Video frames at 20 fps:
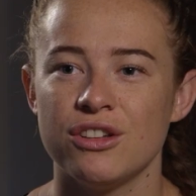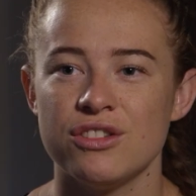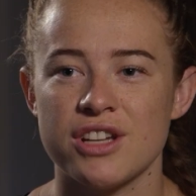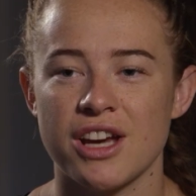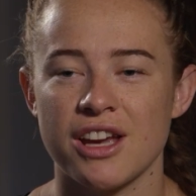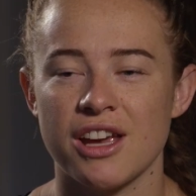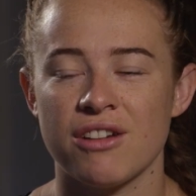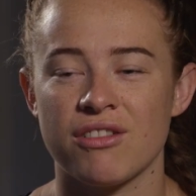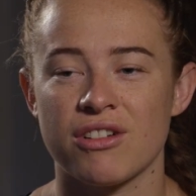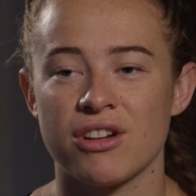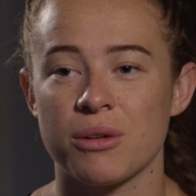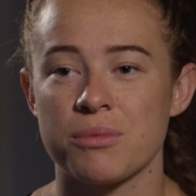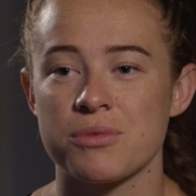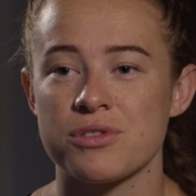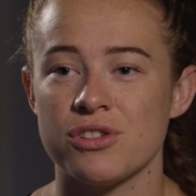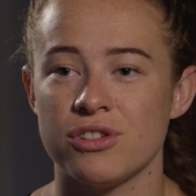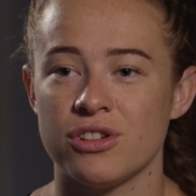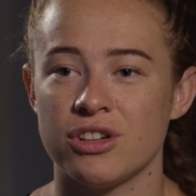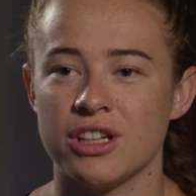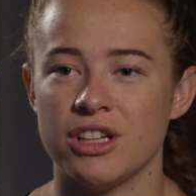you take every
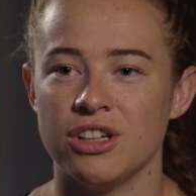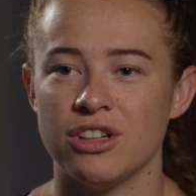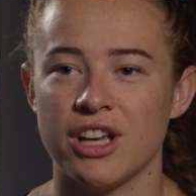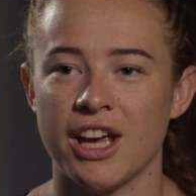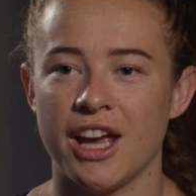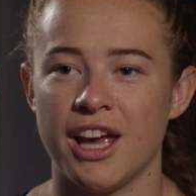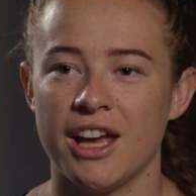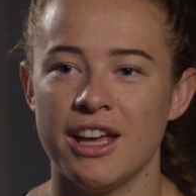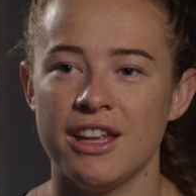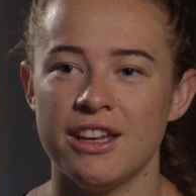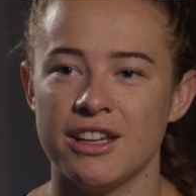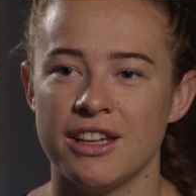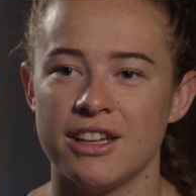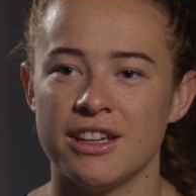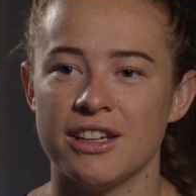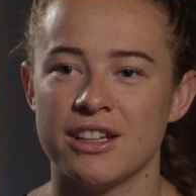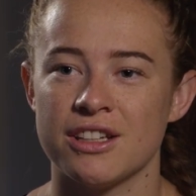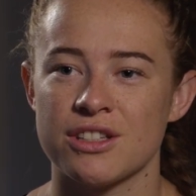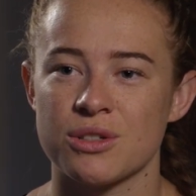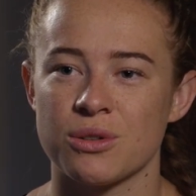opportunity you can,
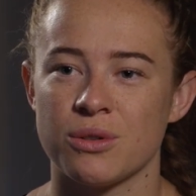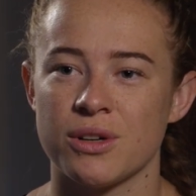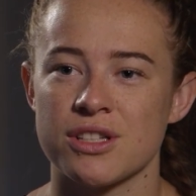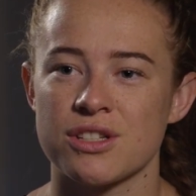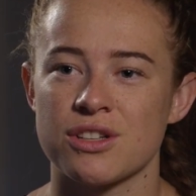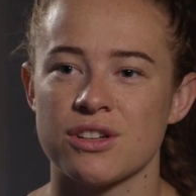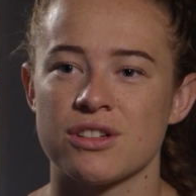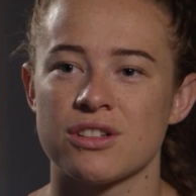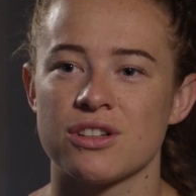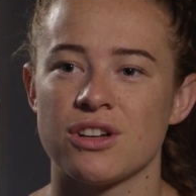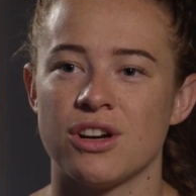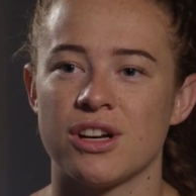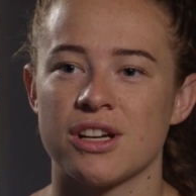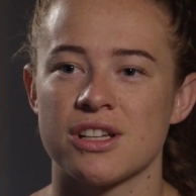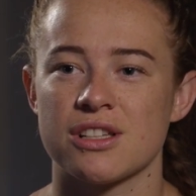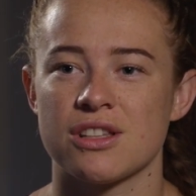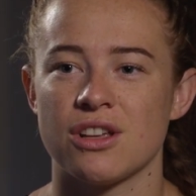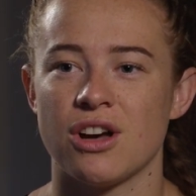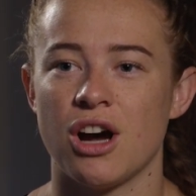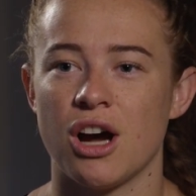and it's always good going
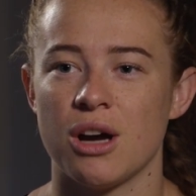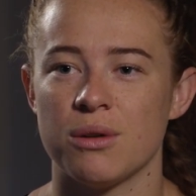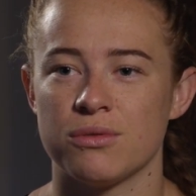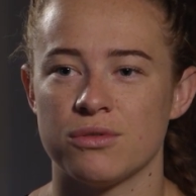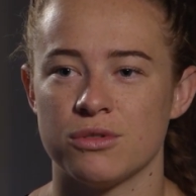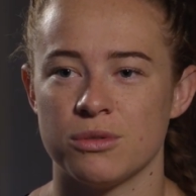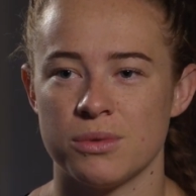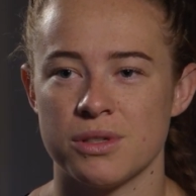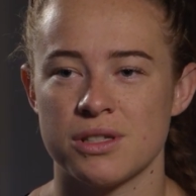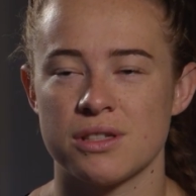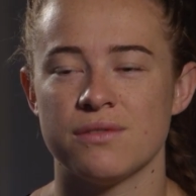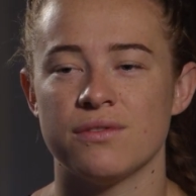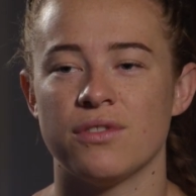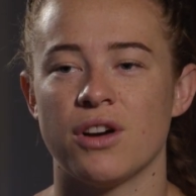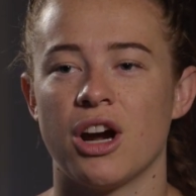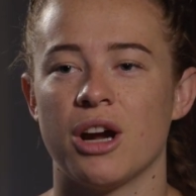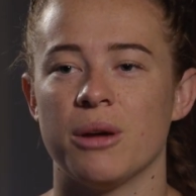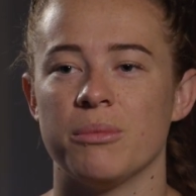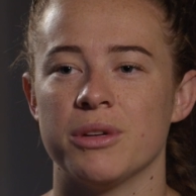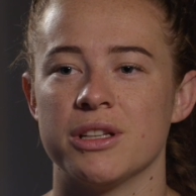into the high performance
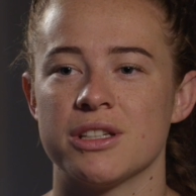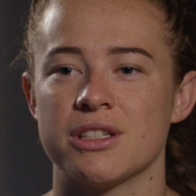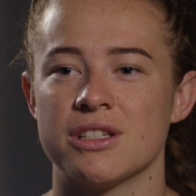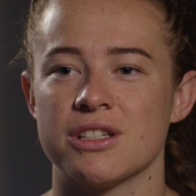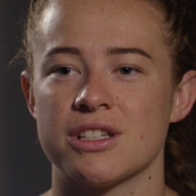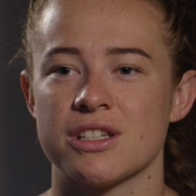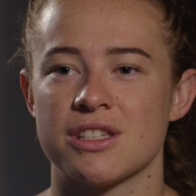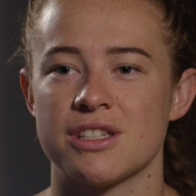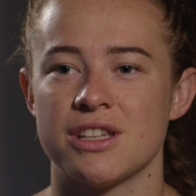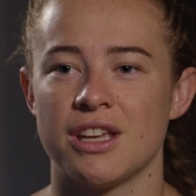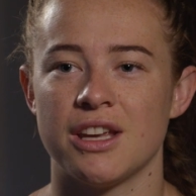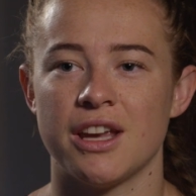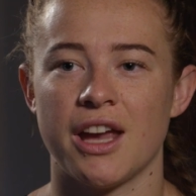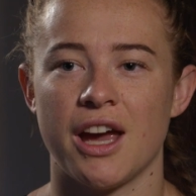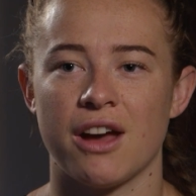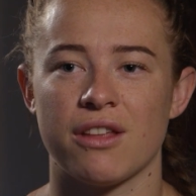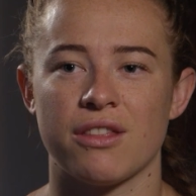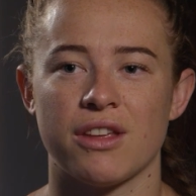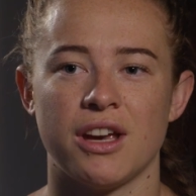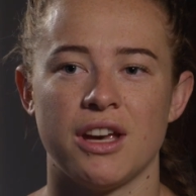environment and just seeing
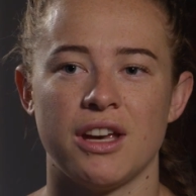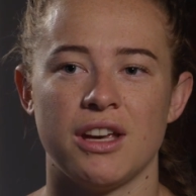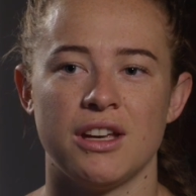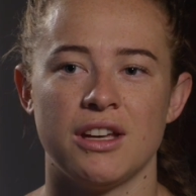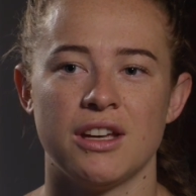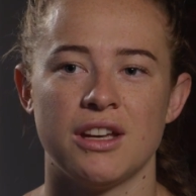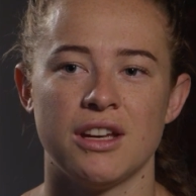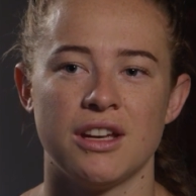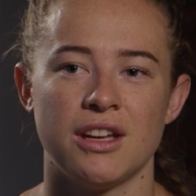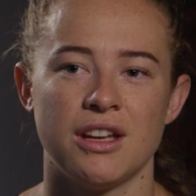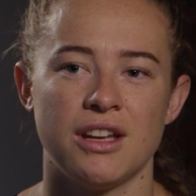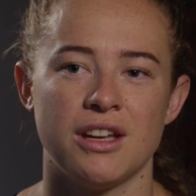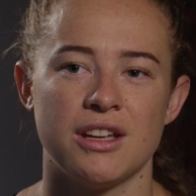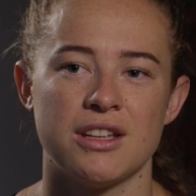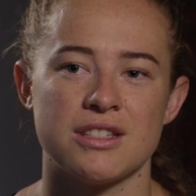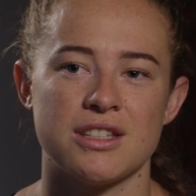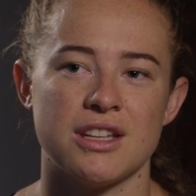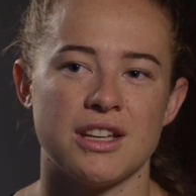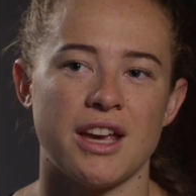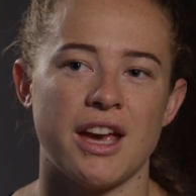how
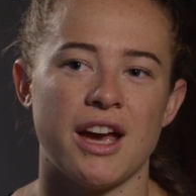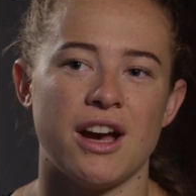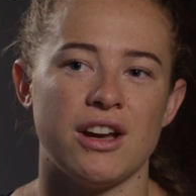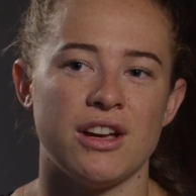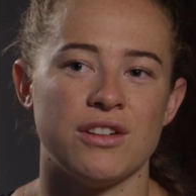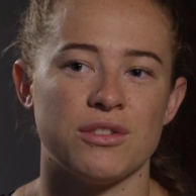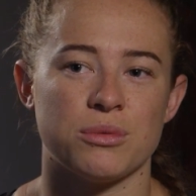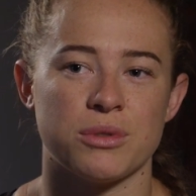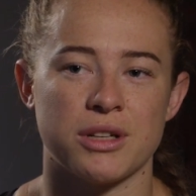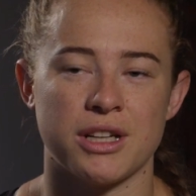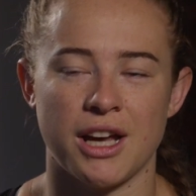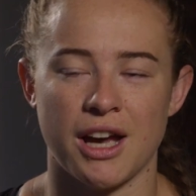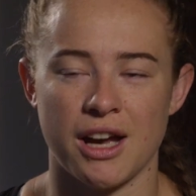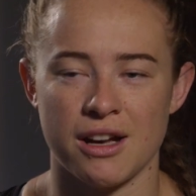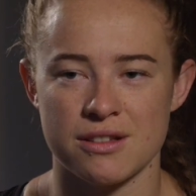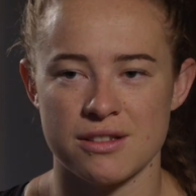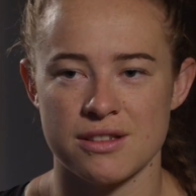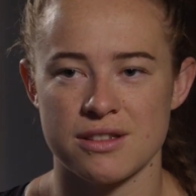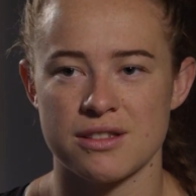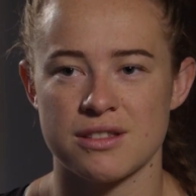everybody
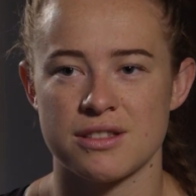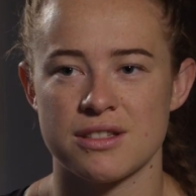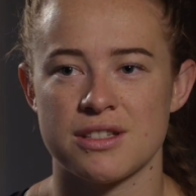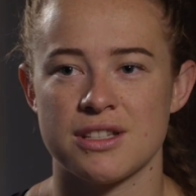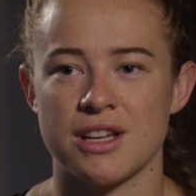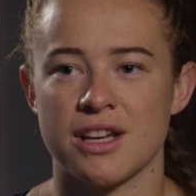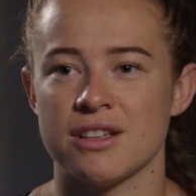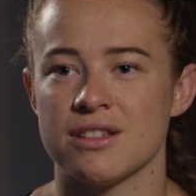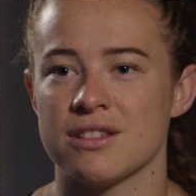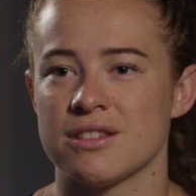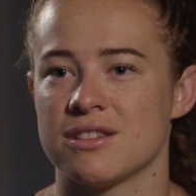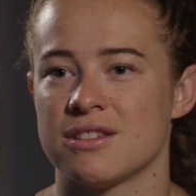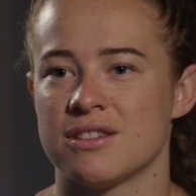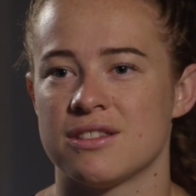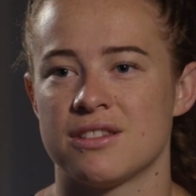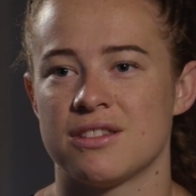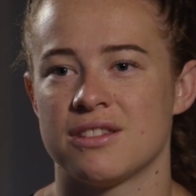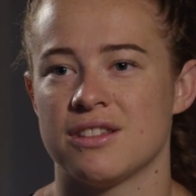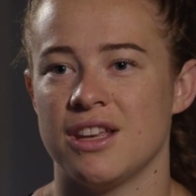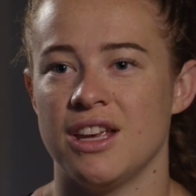else
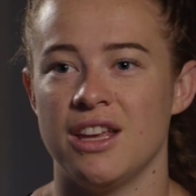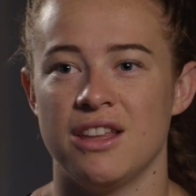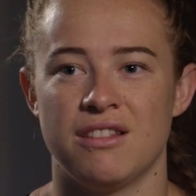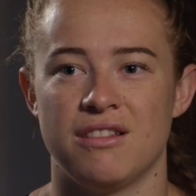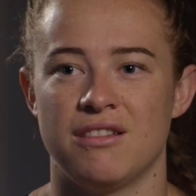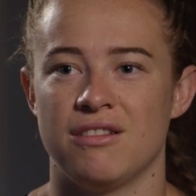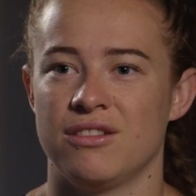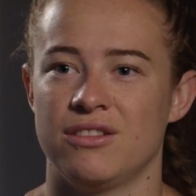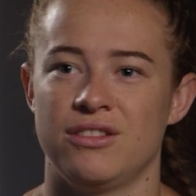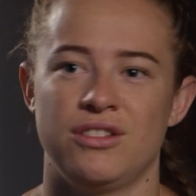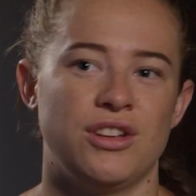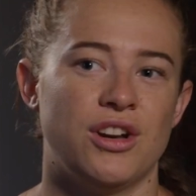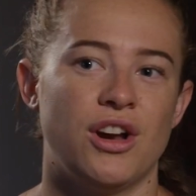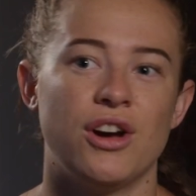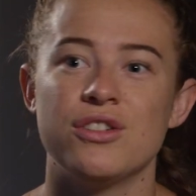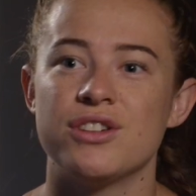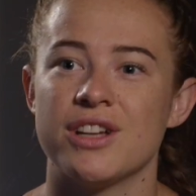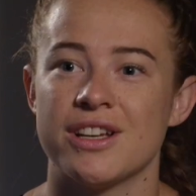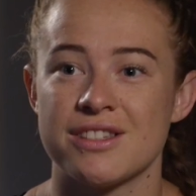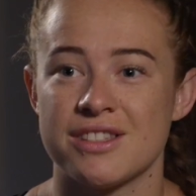does
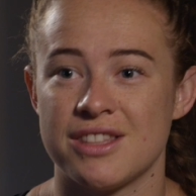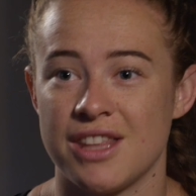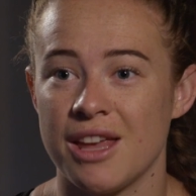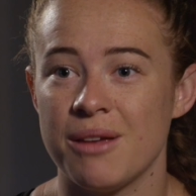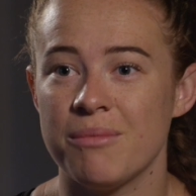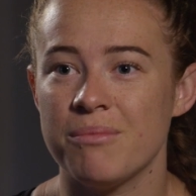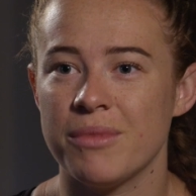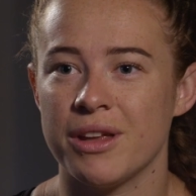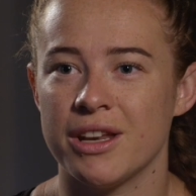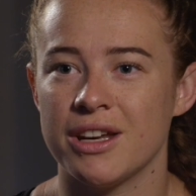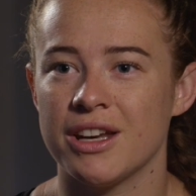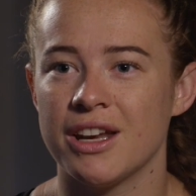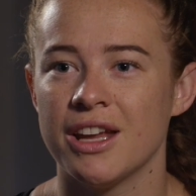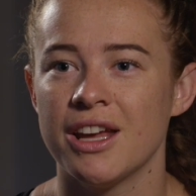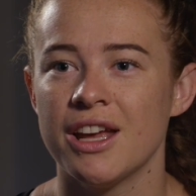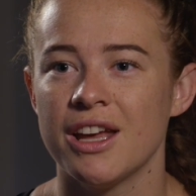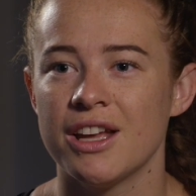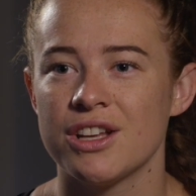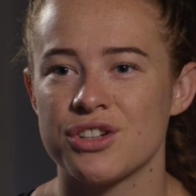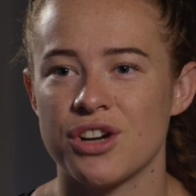them, and
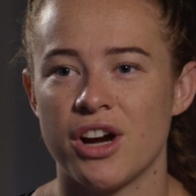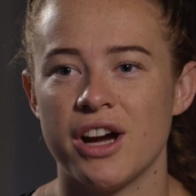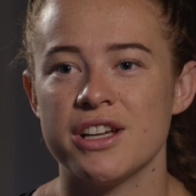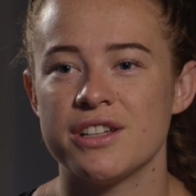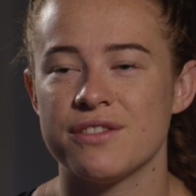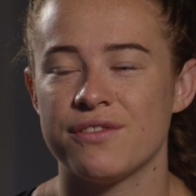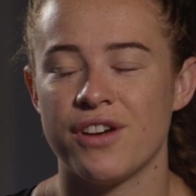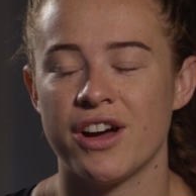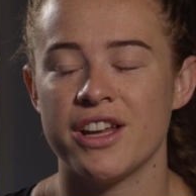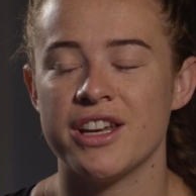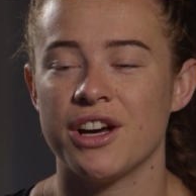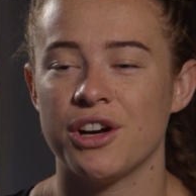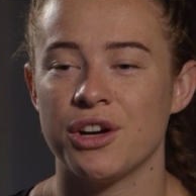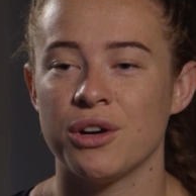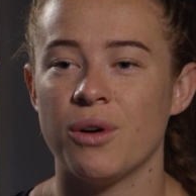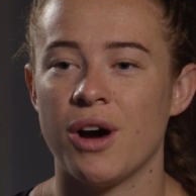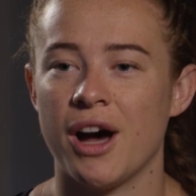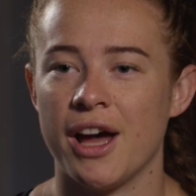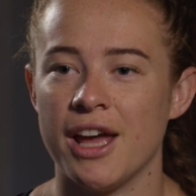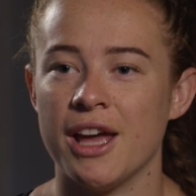trying to find out
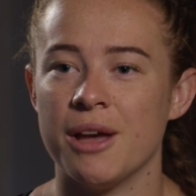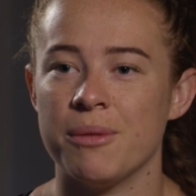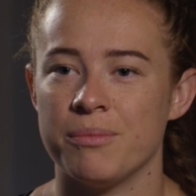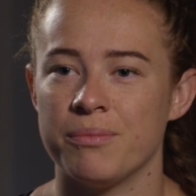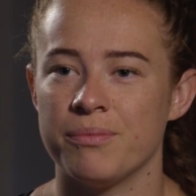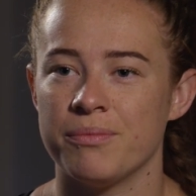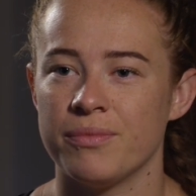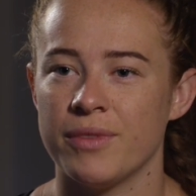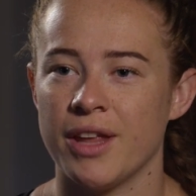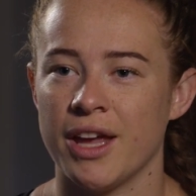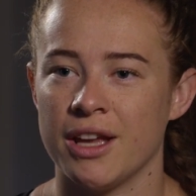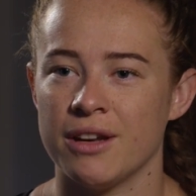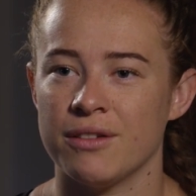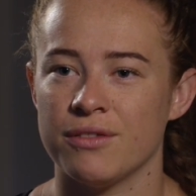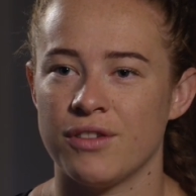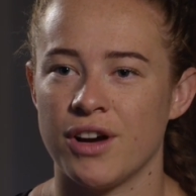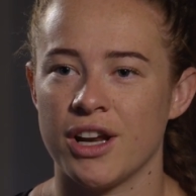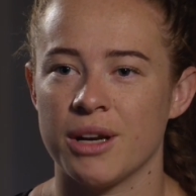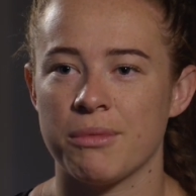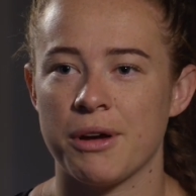who I am and
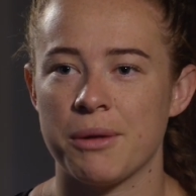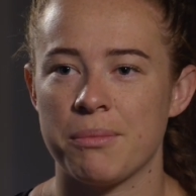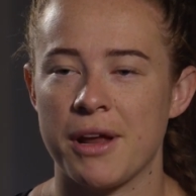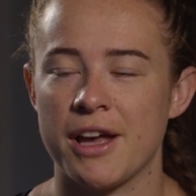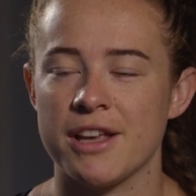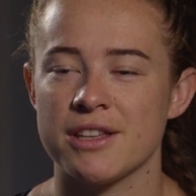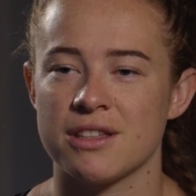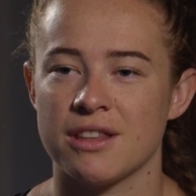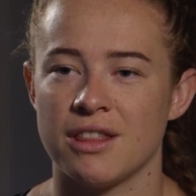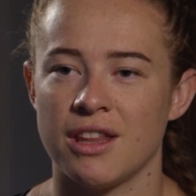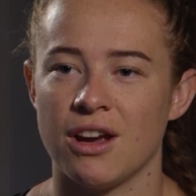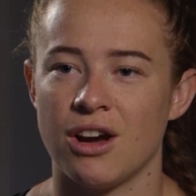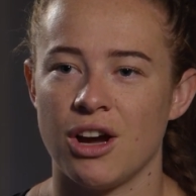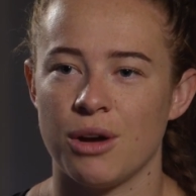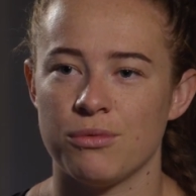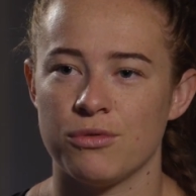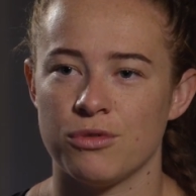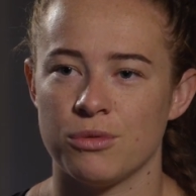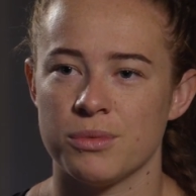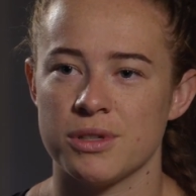finding my place in that
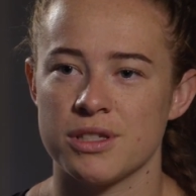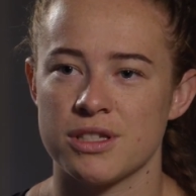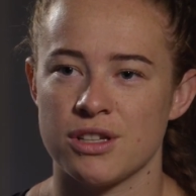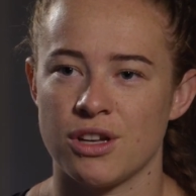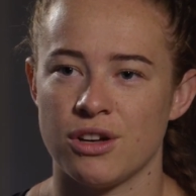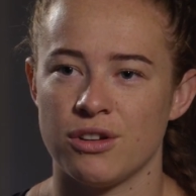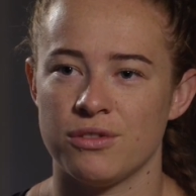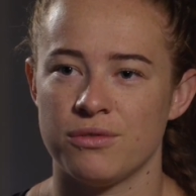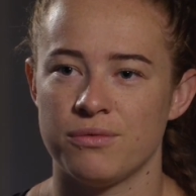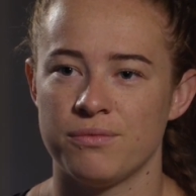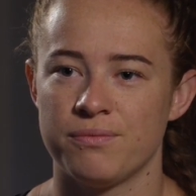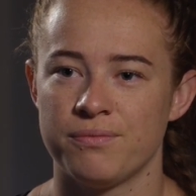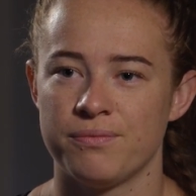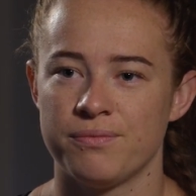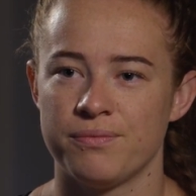high performance zone.